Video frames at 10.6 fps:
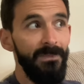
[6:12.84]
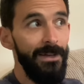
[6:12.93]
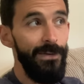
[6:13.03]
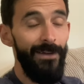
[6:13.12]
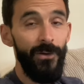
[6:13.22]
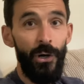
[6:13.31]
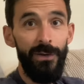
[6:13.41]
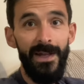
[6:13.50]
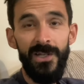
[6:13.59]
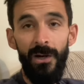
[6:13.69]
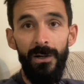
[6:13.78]
If you haven't heard of
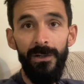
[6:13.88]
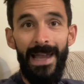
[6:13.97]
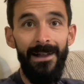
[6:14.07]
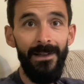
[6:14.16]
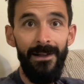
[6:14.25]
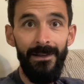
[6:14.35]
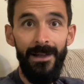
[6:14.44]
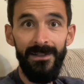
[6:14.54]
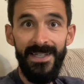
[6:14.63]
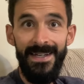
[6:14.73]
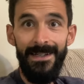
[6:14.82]
it, it's called
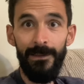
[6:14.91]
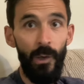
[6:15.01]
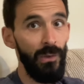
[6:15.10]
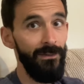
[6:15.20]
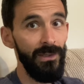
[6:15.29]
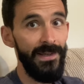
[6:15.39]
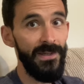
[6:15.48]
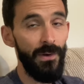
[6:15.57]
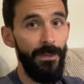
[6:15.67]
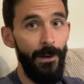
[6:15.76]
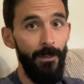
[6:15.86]
LLLT, low level
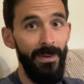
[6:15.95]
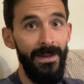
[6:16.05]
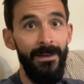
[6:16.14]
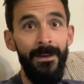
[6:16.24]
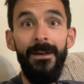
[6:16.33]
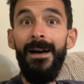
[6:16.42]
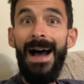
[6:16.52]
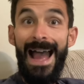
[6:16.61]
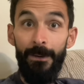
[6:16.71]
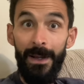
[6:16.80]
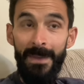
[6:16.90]
laser therapy.
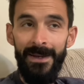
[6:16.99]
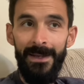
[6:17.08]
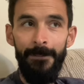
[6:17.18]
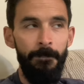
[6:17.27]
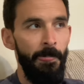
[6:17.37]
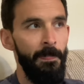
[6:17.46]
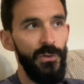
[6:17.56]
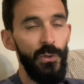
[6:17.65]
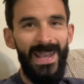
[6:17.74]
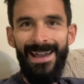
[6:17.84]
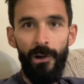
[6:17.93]
I recommend it. You
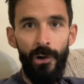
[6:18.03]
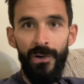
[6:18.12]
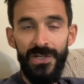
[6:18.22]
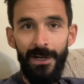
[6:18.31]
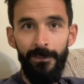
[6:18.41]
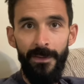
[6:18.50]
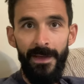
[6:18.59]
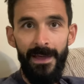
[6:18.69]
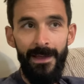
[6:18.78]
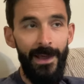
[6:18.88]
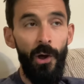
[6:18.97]
can't hurt yourself with
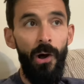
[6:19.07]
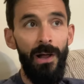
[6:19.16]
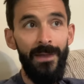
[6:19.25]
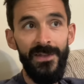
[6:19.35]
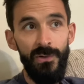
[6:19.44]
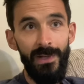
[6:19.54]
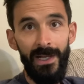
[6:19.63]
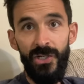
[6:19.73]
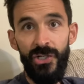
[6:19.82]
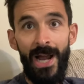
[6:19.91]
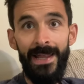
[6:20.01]
it at all unless you like
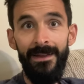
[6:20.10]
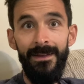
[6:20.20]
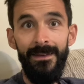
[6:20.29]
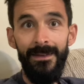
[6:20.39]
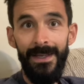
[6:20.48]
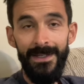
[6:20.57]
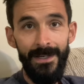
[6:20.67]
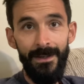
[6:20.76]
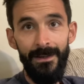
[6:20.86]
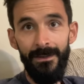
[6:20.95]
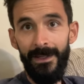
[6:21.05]
shine it
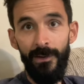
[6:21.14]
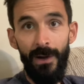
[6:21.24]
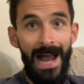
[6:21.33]
into like your